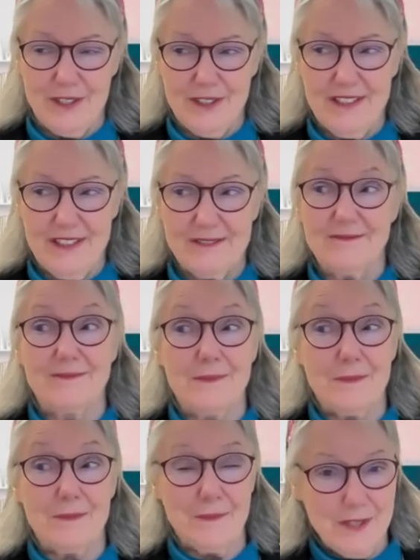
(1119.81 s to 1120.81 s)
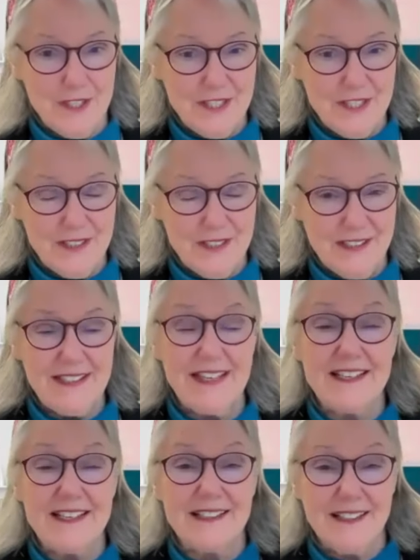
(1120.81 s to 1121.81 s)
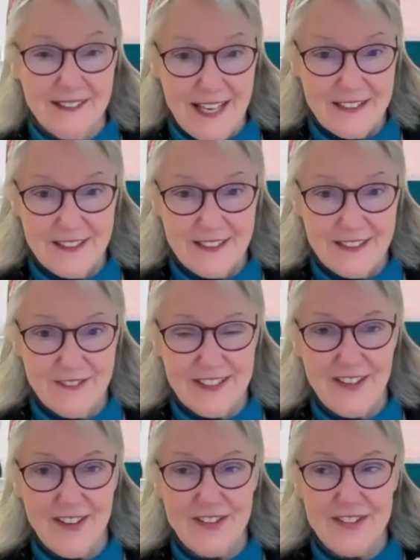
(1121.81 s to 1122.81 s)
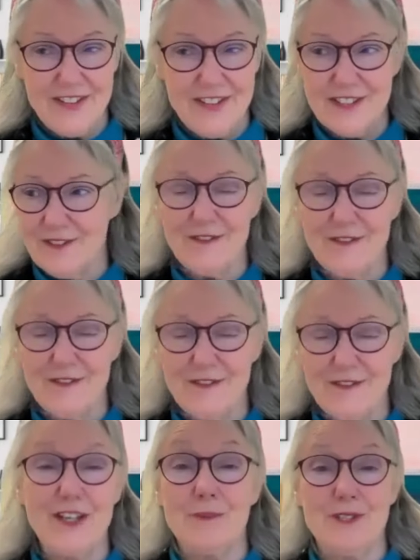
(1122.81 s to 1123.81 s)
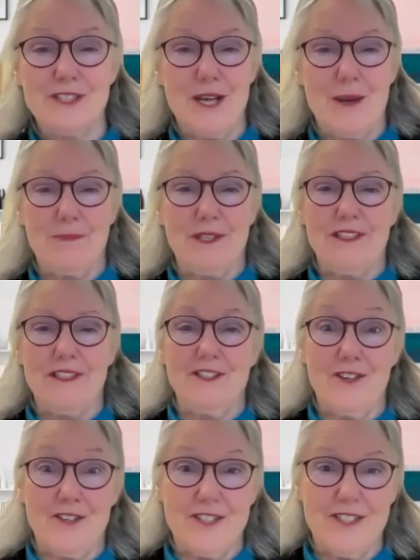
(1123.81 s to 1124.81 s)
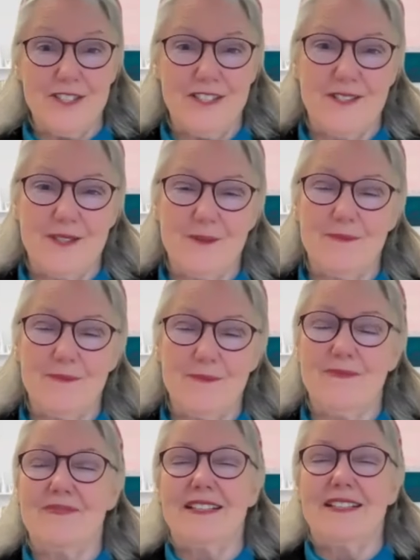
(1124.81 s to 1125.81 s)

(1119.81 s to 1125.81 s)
work personally and collectively on this very important topic narcissism.